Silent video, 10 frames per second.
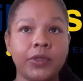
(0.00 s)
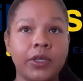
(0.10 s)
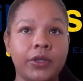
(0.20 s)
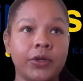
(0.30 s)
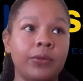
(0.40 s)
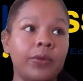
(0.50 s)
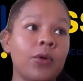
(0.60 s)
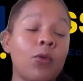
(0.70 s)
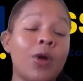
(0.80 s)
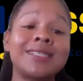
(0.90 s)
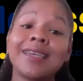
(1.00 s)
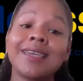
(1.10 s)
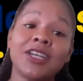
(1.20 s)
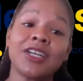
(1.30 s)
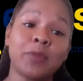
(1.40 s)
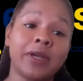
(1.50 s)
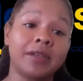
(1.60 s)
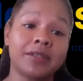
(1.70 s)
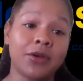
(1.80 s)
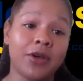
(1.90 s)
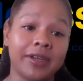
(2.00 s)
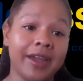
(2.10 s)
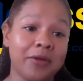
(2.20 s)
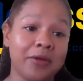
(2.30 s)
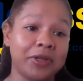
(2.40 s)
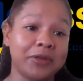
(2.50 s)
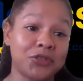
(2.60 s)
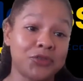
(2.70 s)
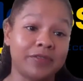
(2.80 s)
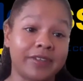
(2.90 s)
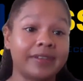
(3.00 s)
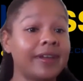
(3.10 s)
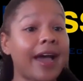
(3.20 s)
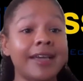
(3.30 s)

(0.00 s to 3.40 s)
you know, once the cash money is gone, you can't really retrieve it.